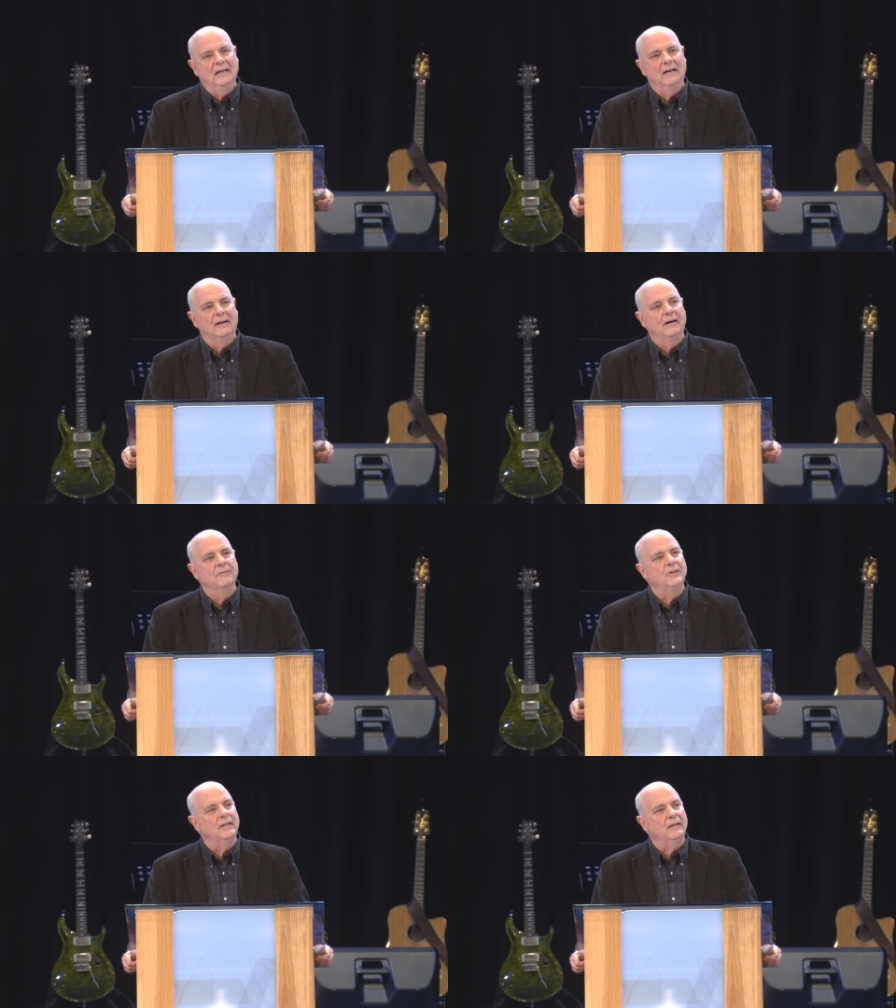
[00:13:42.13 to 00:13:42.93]
uh,
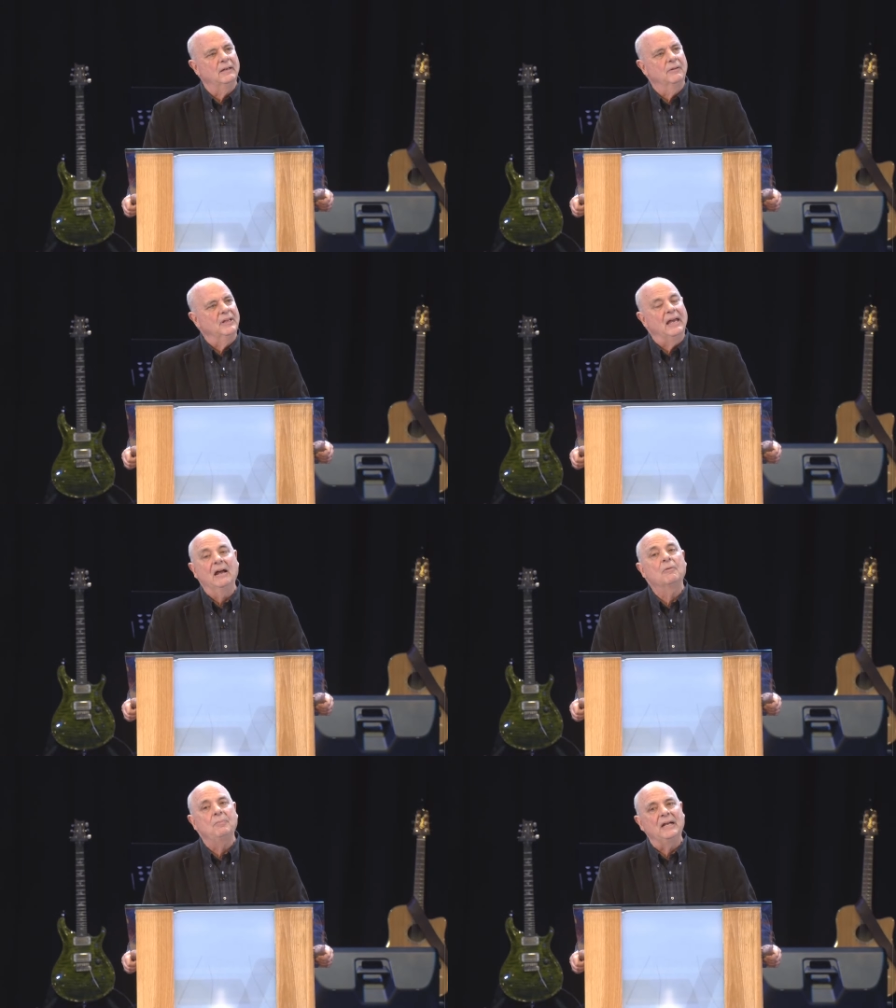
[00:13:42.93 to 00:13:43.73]
on, the, on the
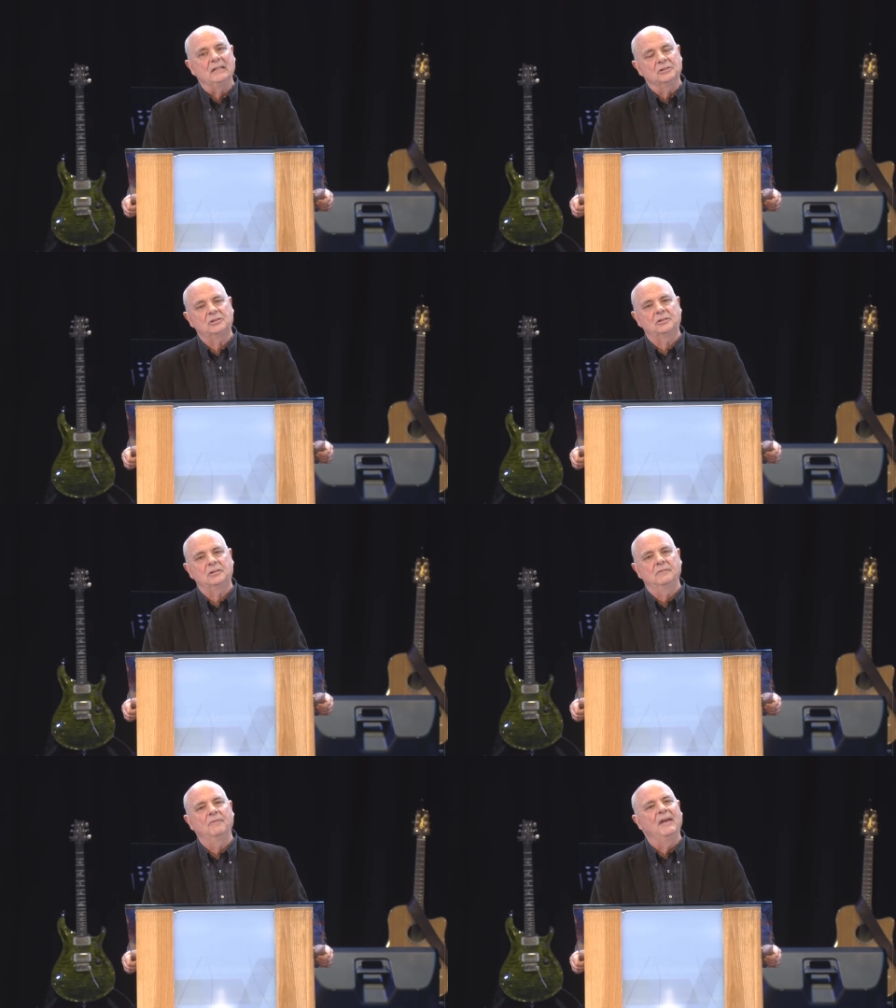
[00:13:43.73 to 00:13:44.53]
air
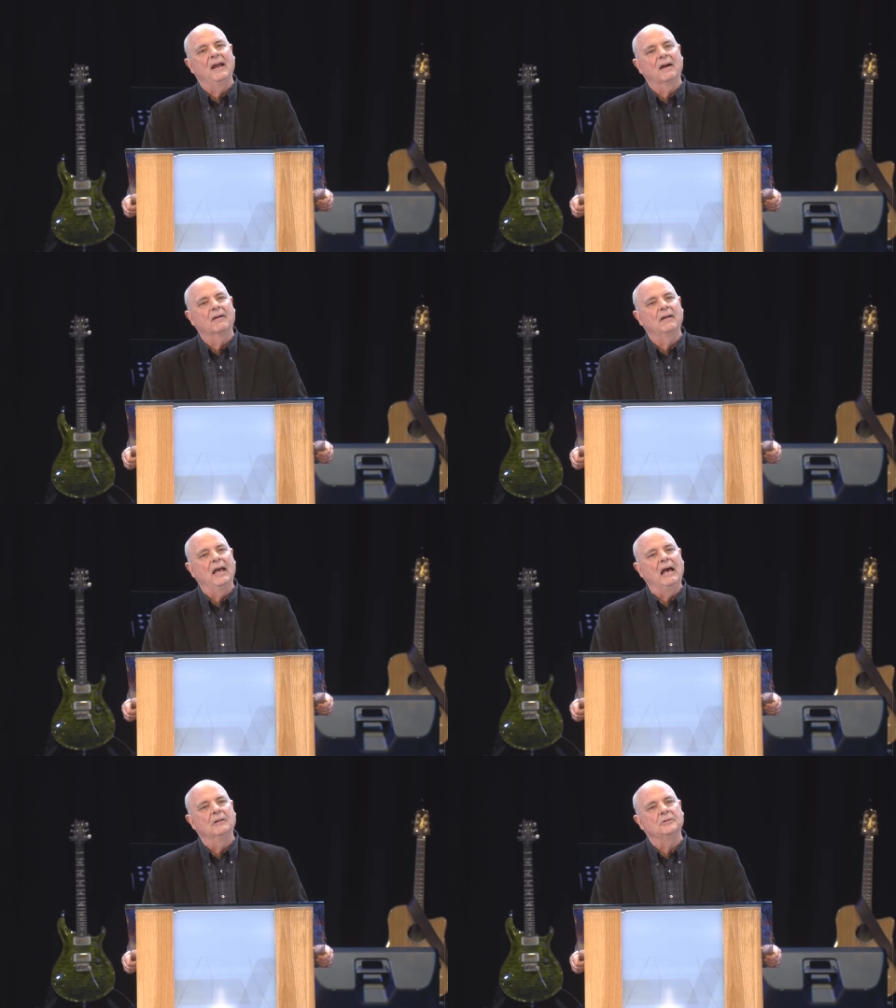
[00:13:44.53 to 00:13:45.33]
base there
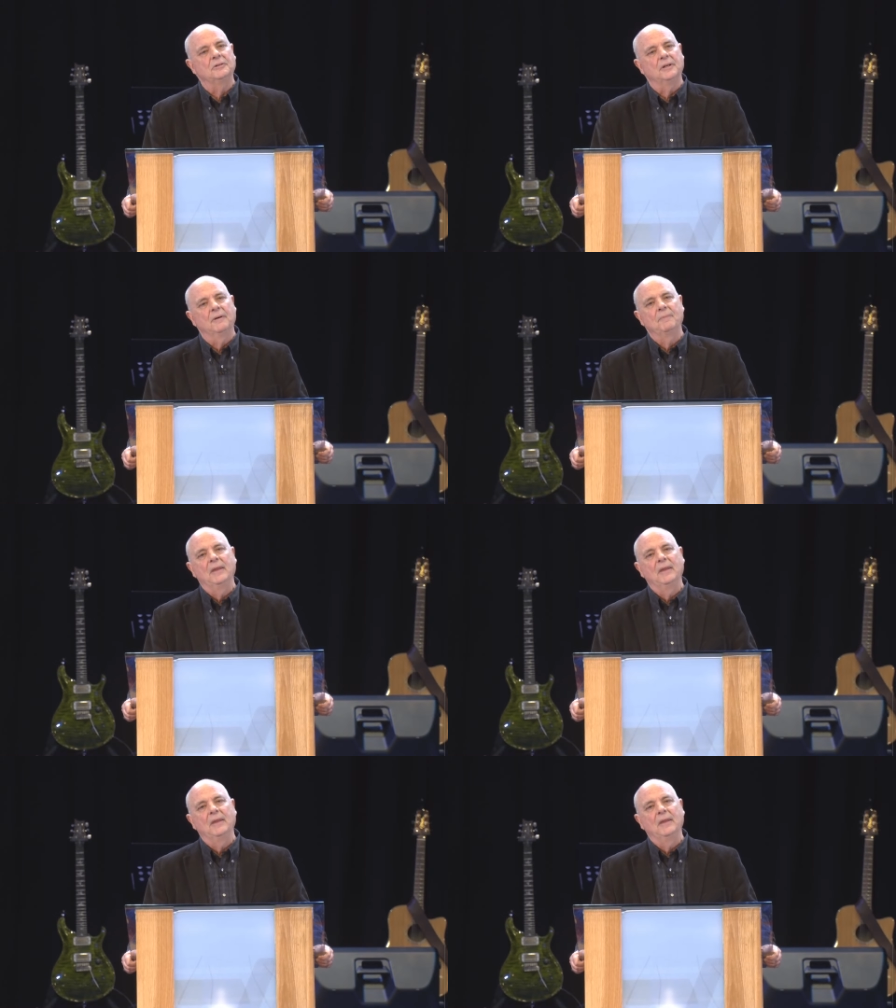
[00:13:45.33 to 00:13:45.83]
and, uh,